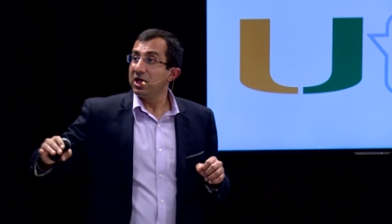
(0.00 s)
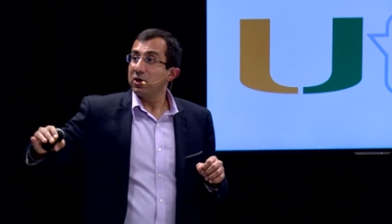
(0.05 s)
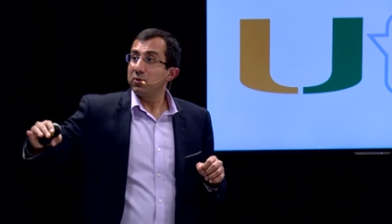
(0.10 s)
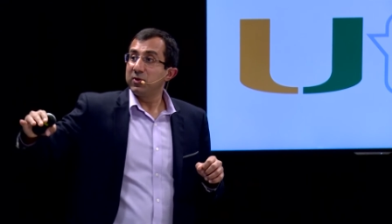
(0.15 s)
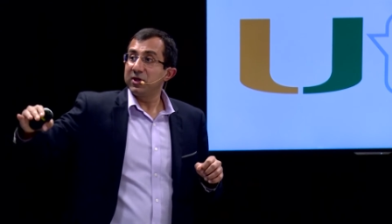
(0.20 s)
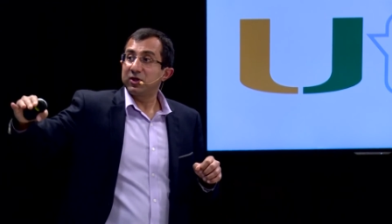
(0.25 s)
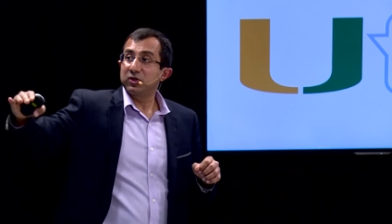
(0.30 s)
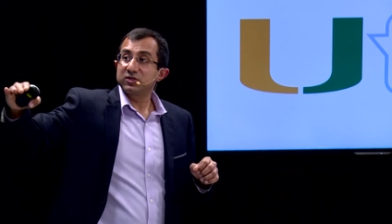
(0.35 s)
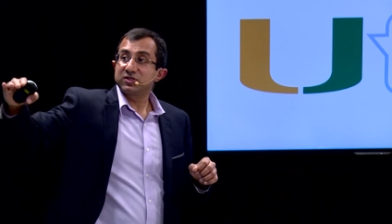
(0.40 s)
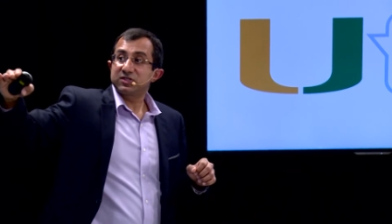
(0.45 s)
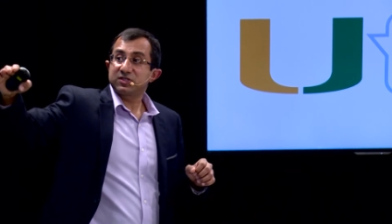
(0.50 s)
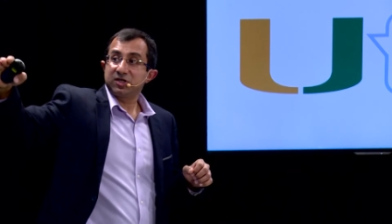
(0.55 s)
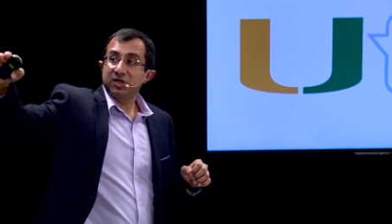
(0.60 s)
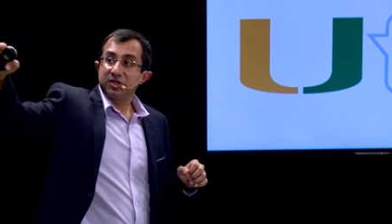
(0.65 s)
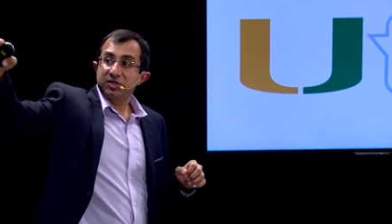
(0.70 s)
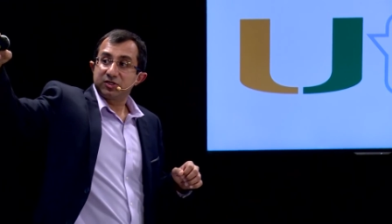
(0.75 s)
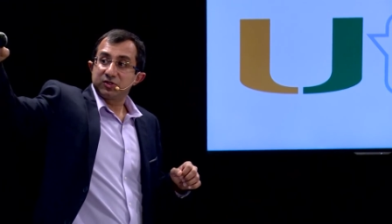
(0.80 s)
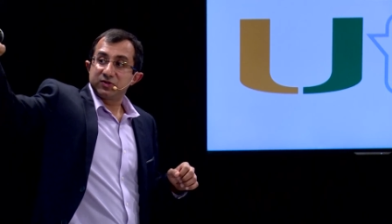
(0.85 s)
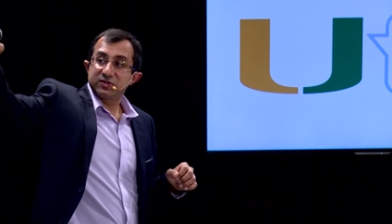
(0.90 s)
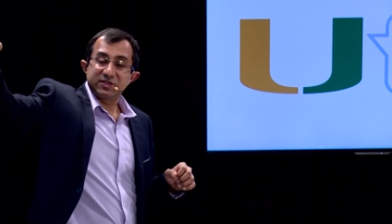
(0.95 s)
we could
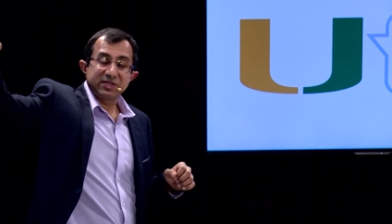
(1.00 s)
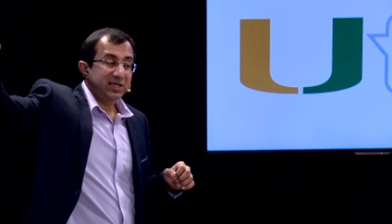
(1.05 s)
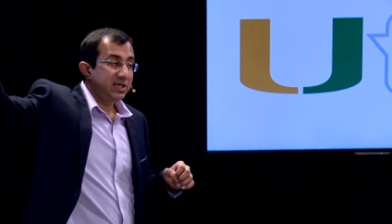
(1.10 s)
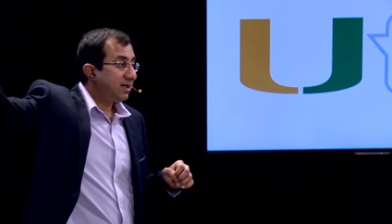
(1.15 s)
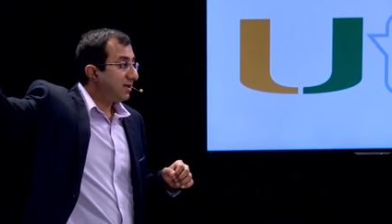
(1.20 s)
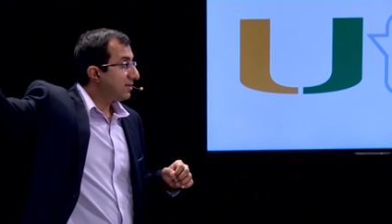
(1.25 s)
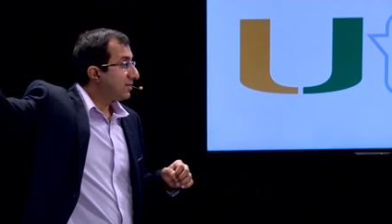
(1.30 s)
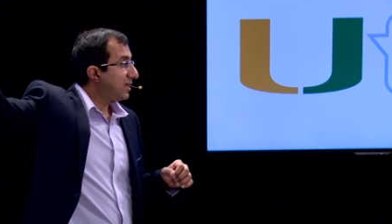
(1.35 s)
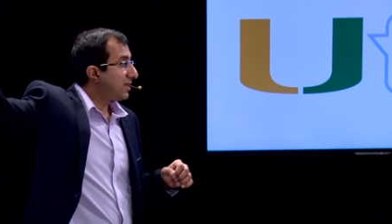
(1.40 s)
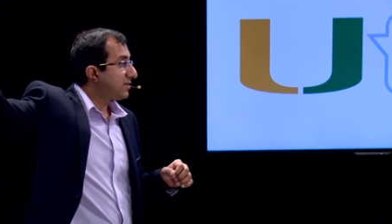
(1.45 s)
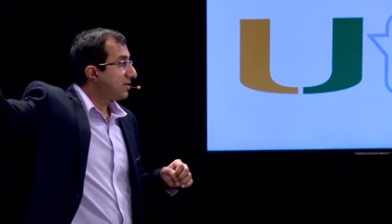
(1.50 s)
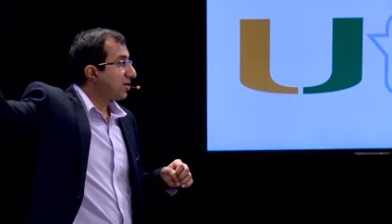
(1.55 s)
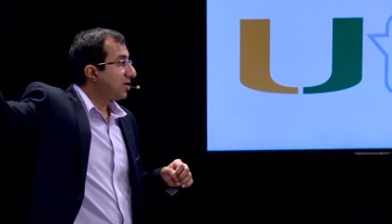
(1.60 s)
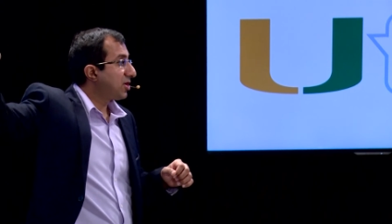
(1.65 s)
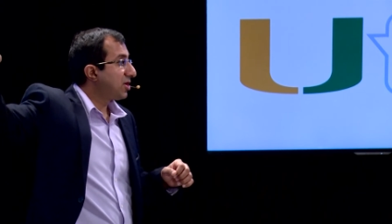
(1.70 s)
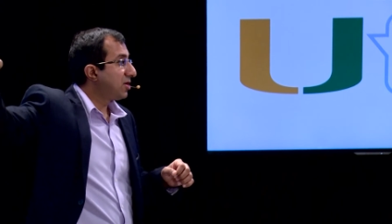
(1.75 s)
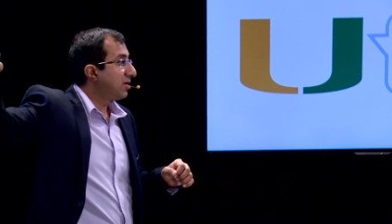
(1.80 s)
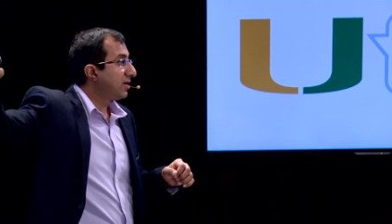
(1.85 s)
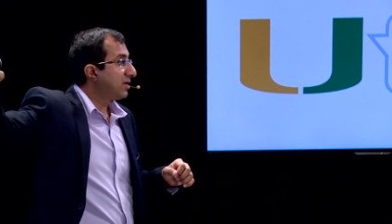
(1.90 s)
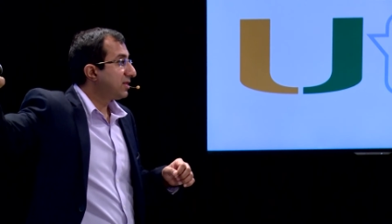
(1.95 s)
start to see that their
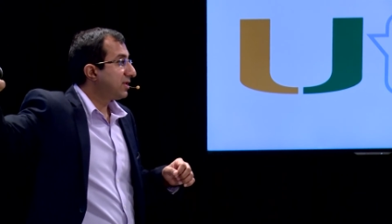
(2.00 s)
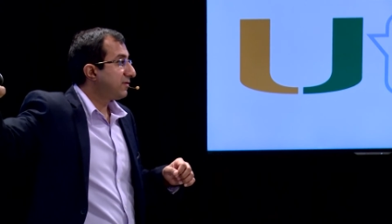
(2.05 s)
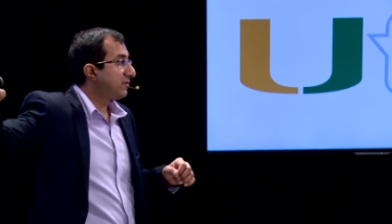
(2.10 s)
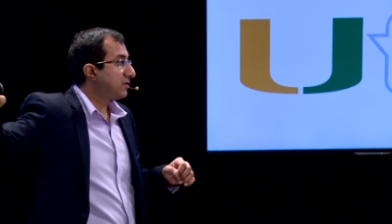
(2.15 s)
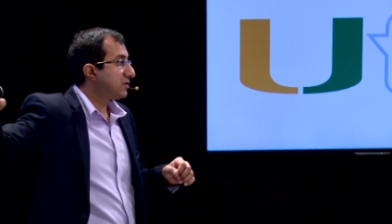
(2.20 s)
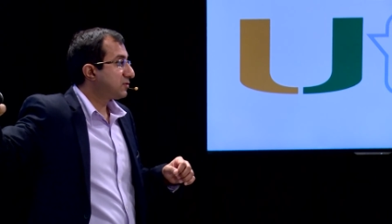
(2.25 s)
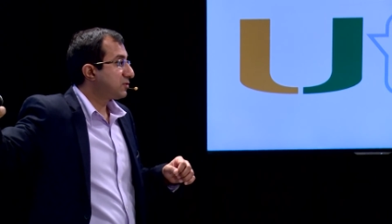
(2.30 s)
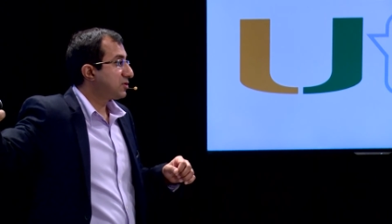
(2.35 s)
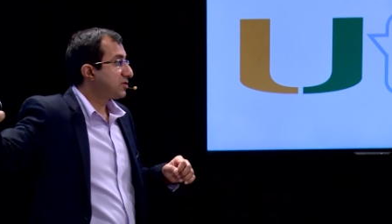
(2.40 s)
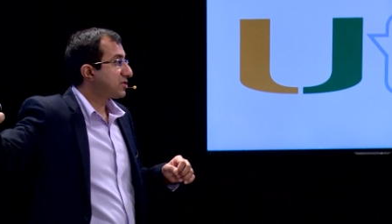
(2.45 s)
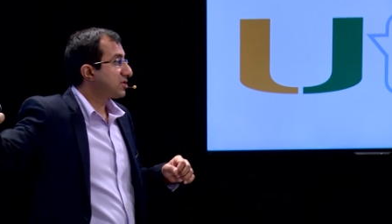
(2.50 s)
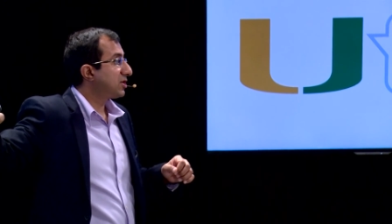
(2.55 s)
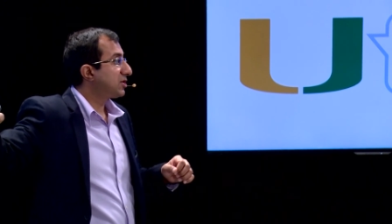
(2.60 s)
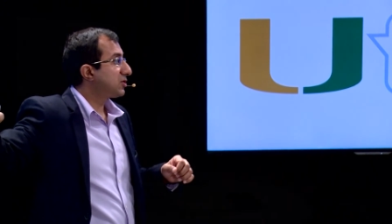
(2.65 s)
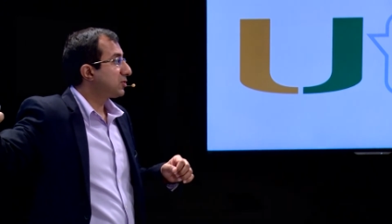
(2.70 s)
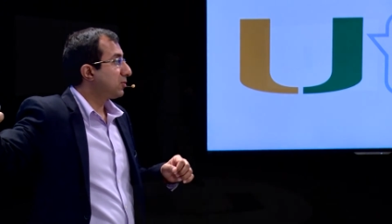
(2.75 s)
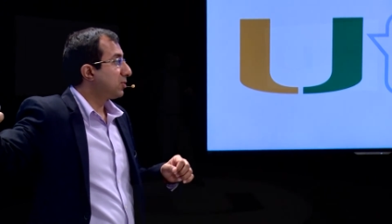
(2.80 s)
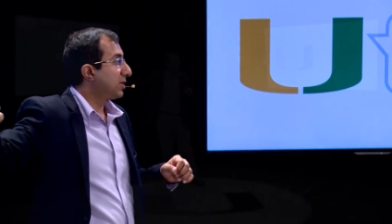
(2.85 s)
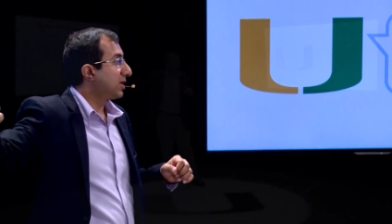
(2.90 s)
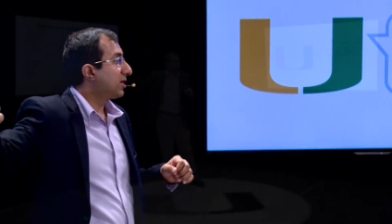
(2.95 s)
hearing levels will start
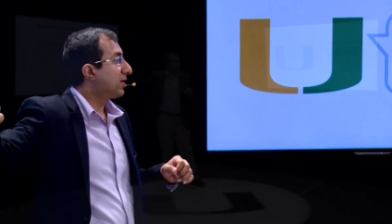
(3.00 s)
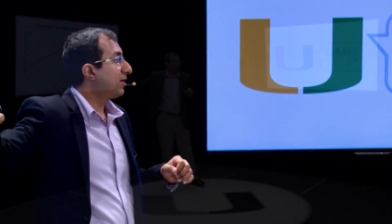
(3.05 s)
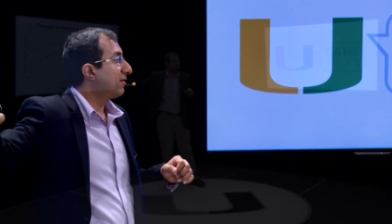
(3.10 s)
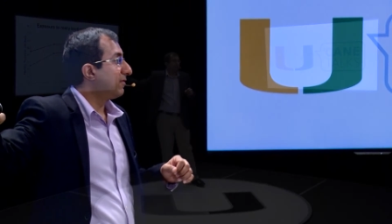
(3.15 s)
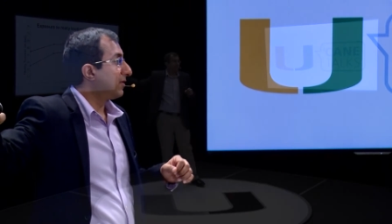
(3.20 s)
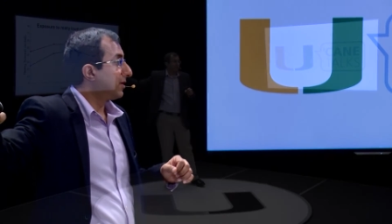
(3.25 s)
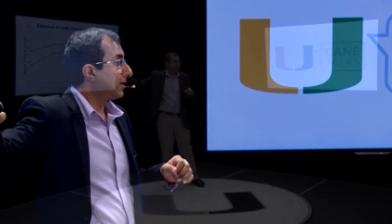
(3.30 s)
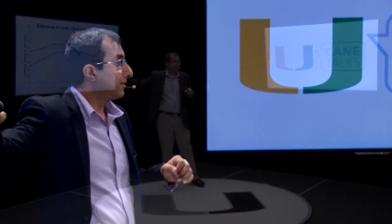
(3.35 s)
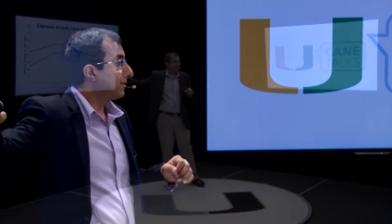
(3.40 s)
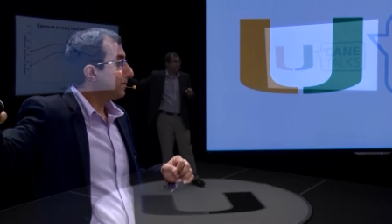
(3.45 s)
to recover.